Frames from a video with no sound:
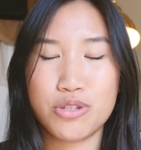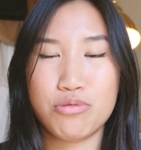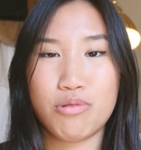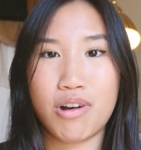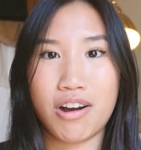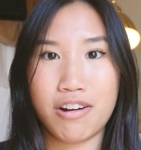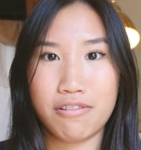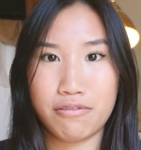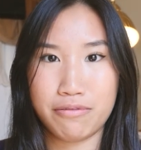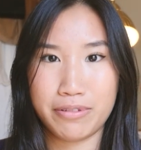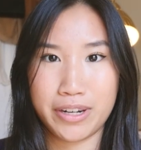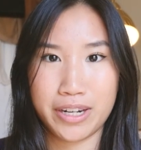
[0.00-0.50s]

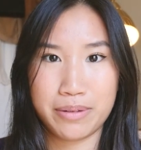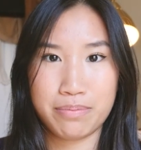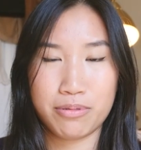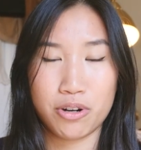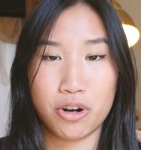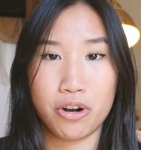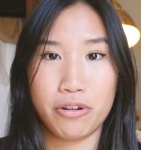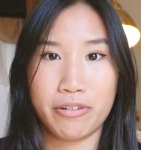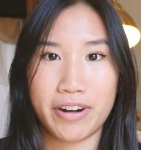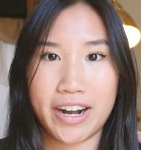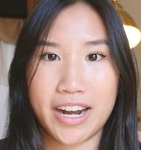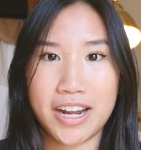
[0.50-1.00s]
twelve week
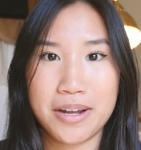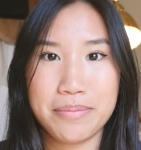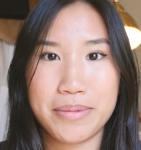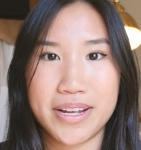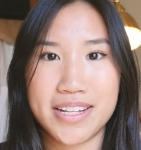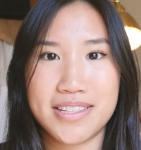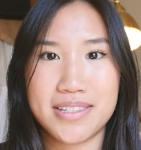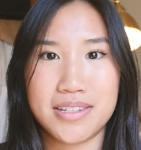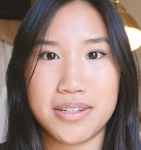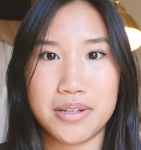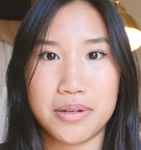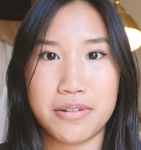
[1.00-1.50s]
program.
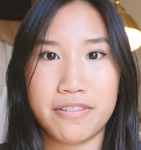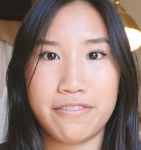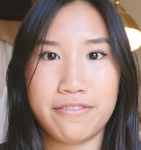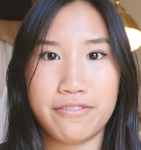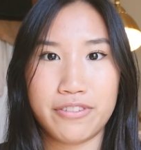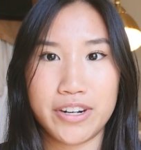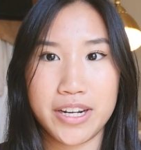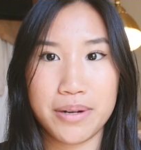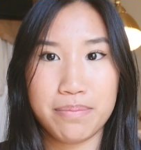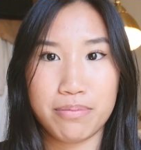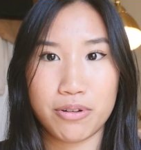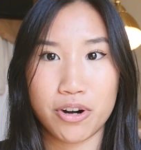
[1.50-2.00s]
It's a
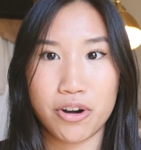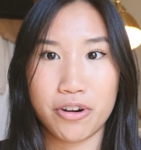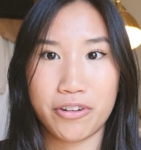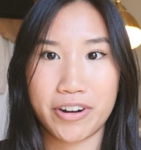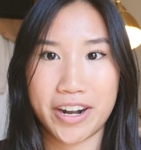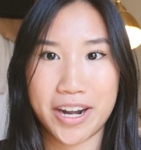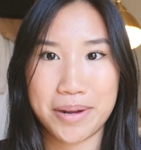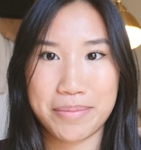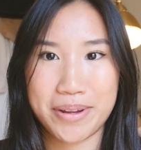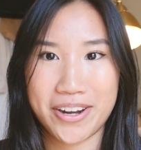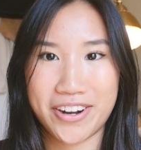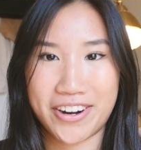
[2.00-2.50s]
free
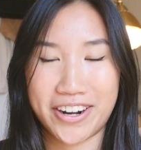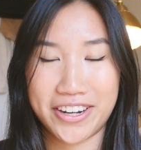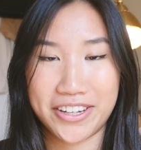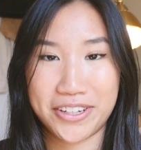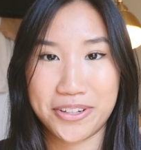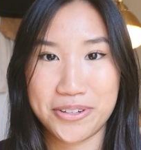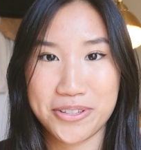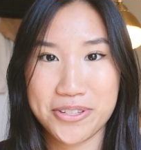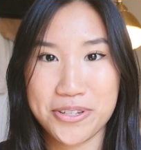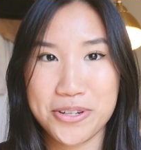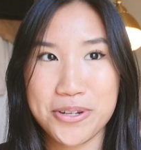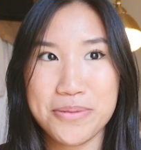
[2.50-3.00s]
program here on
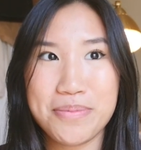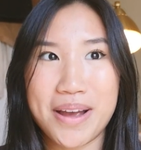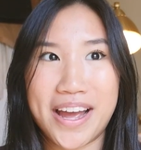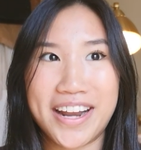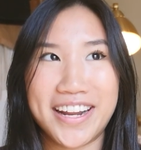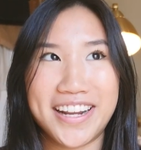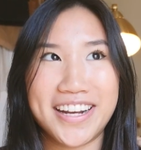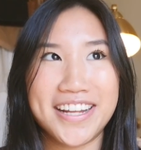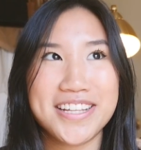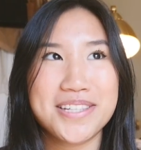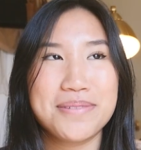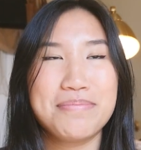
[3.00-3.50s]
YouTube and
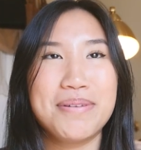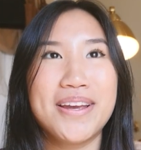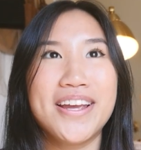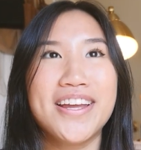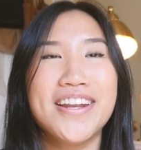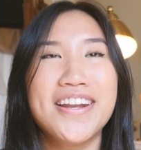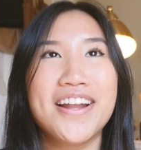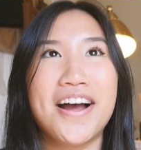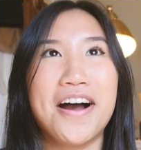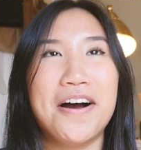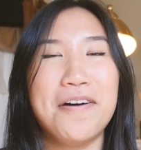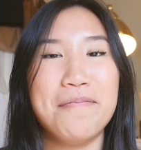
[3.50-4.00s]
it has
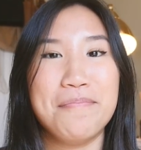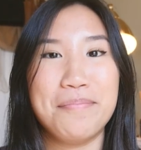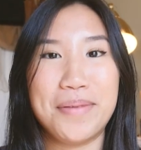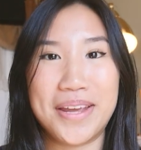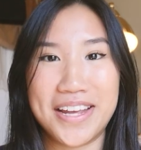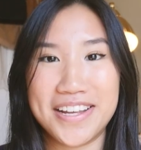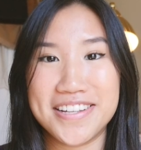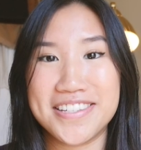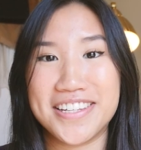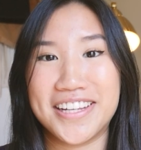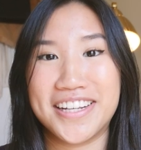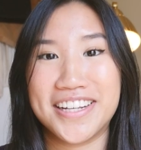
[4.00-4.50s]
been
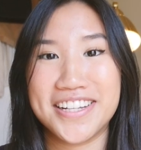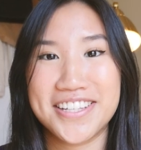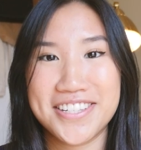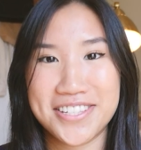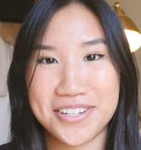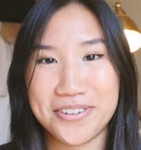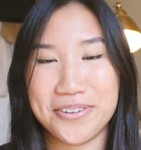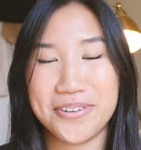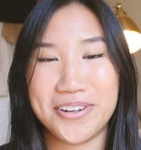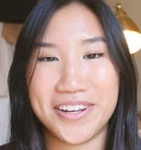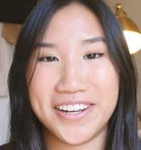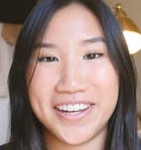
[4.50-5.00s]
amazing. It's
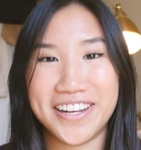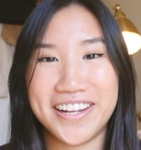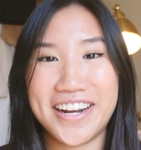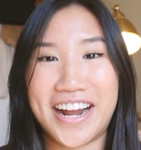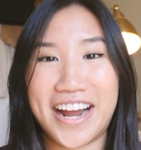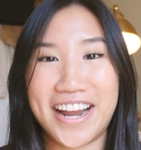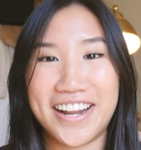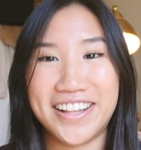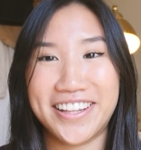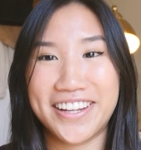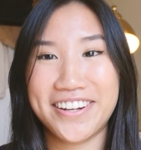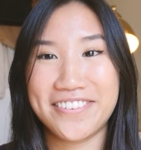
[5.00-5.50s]
so good.
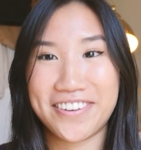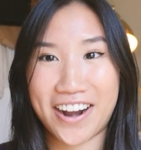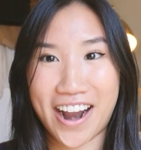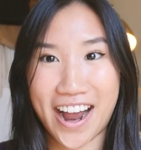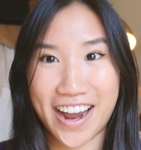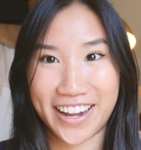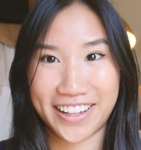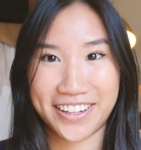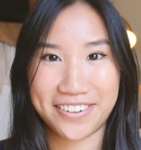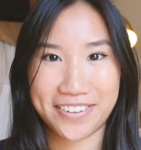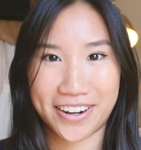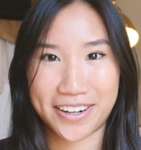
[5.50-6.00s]
I like,
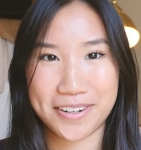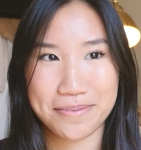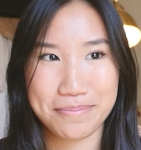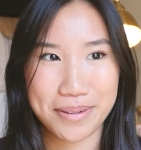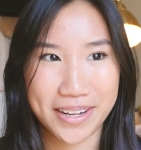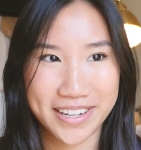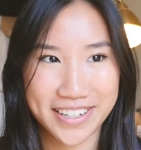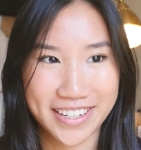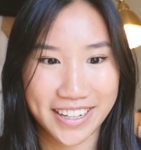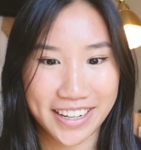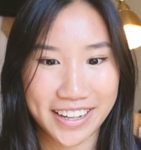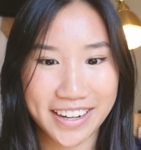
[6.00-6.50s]
highly
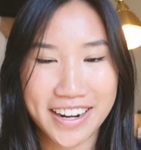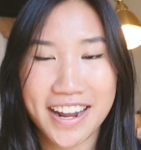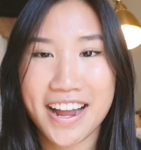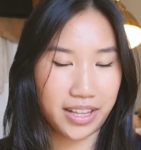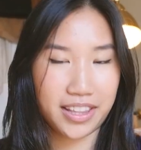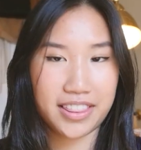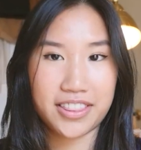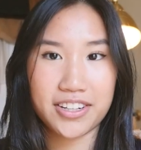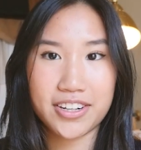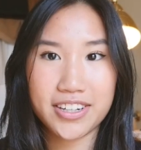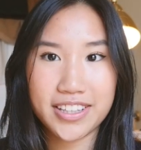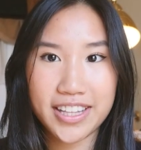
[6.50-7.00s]
recommend it. The
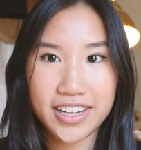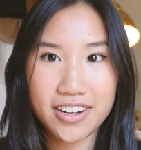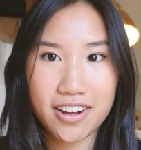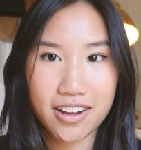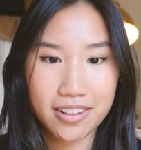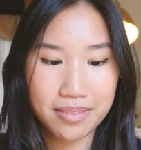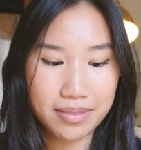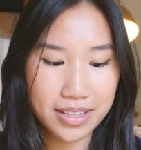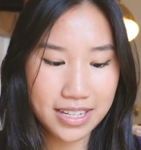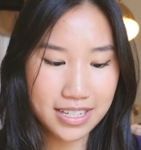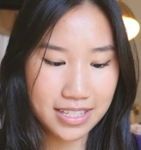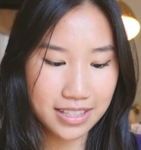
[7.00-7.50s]
third thing
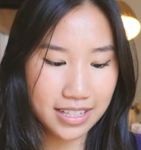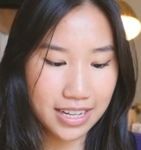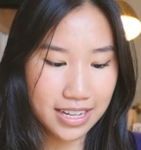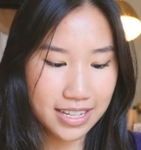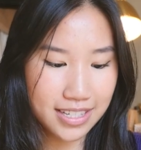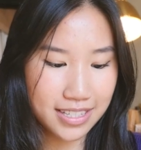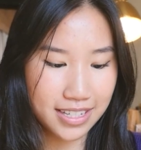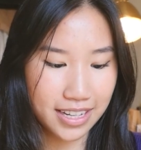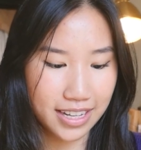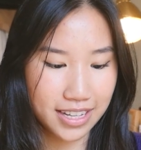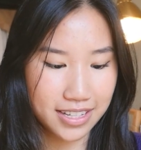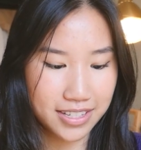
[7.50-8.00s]
on this
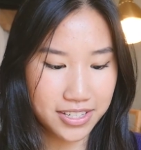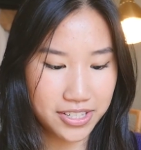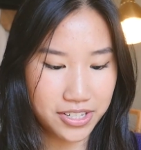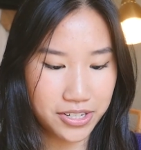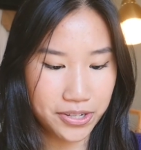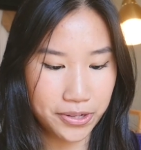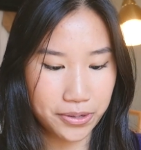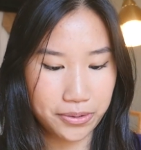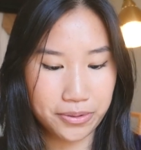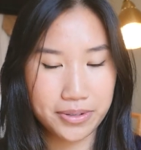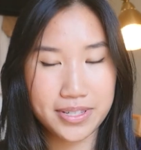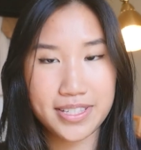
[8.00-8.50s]
list is
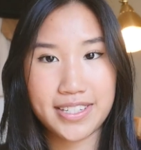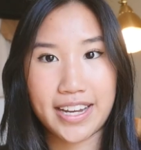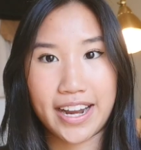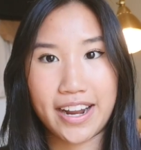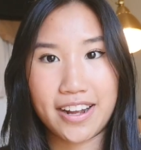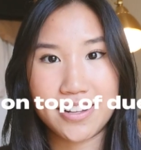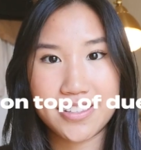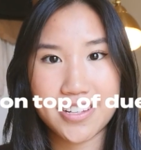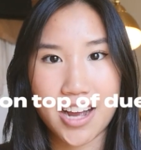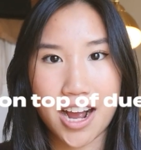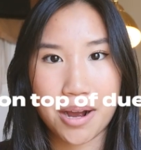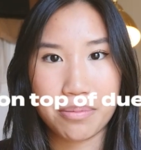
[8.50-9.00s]
to stay
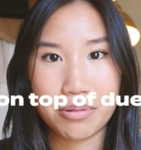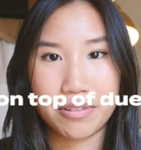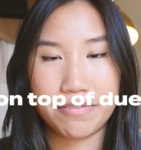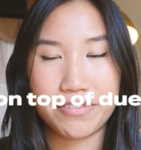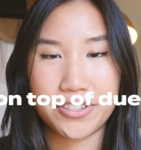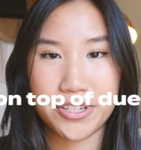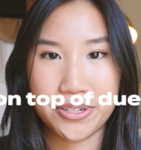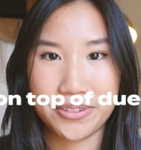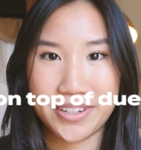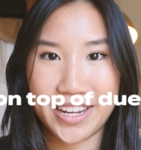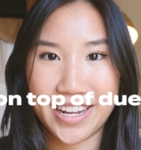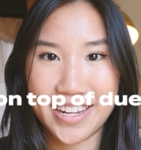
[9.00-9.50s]
on top of
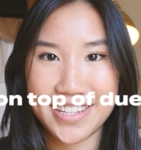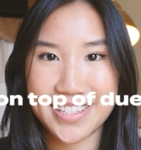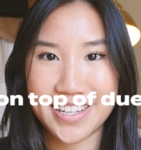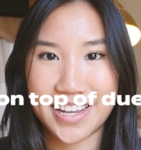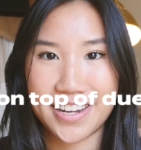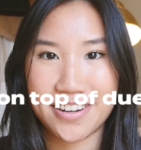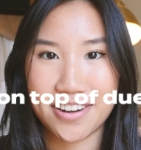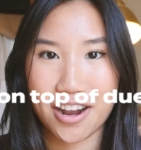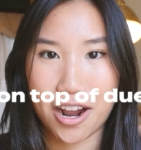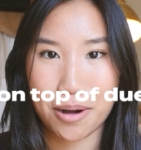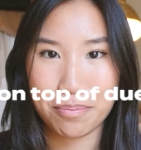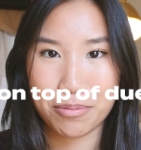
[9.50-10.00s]
due dates
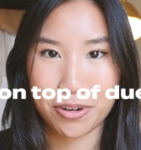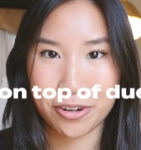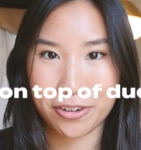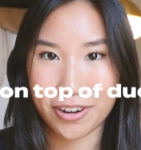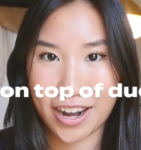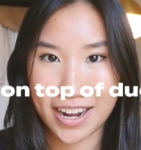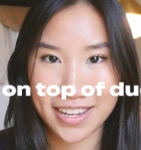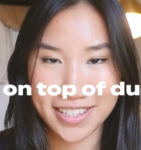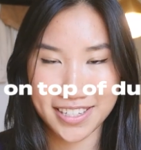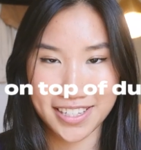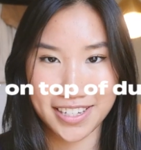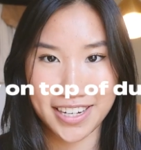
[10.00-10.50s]
and not
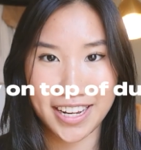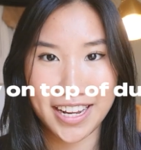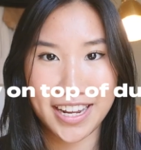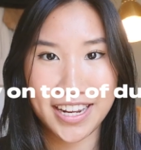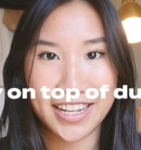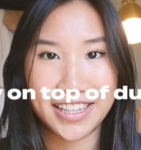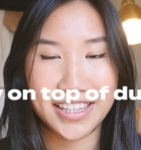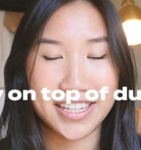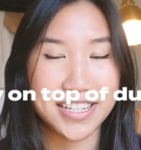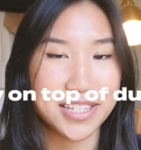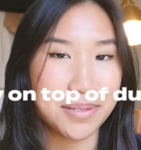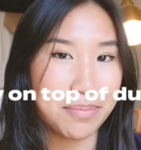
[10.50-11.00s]

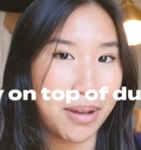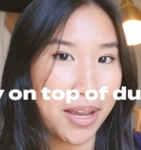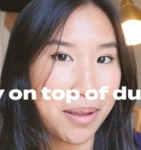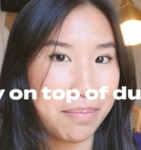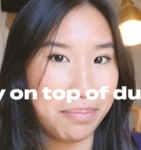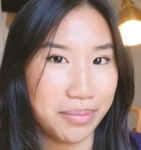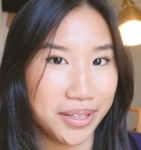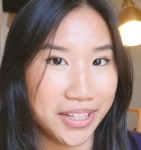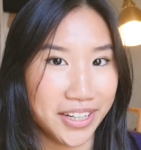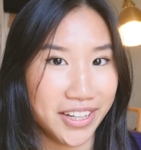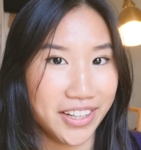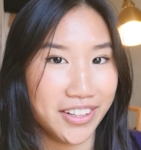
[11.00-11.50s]
procrastinate. This might
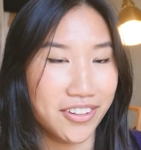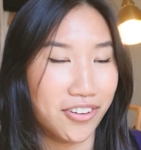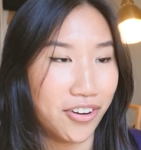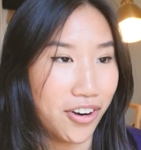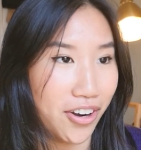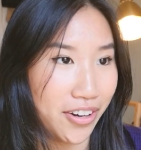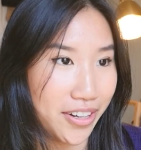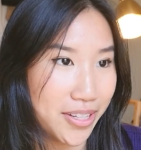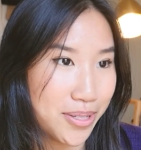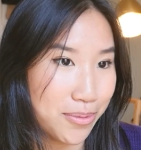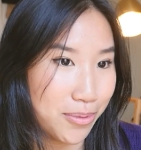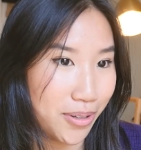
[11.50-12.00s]
be the
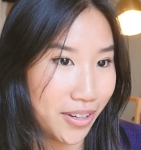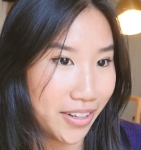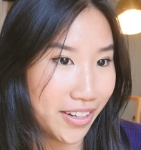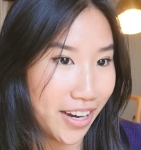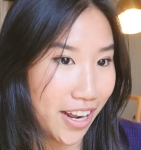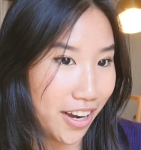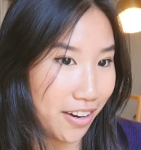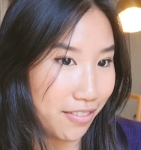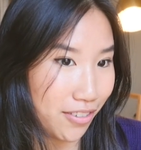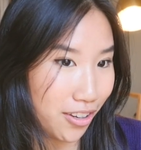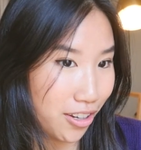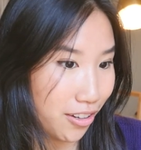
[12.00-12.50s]
hardest one
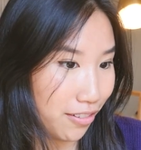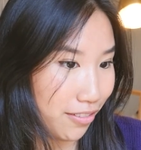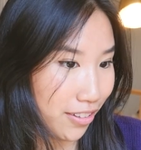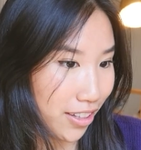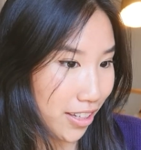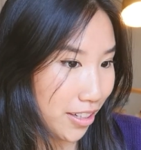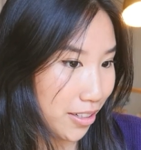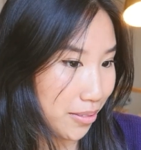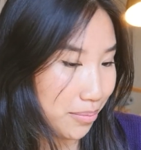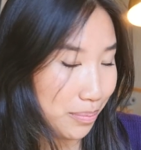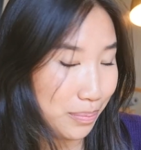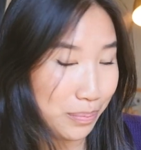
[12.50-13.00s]
out of all of
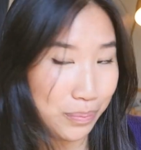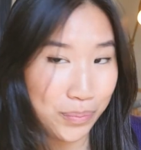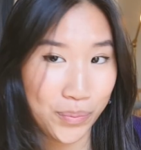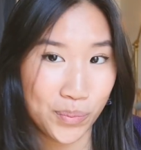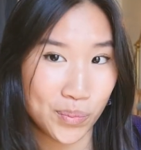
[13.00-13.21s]
them.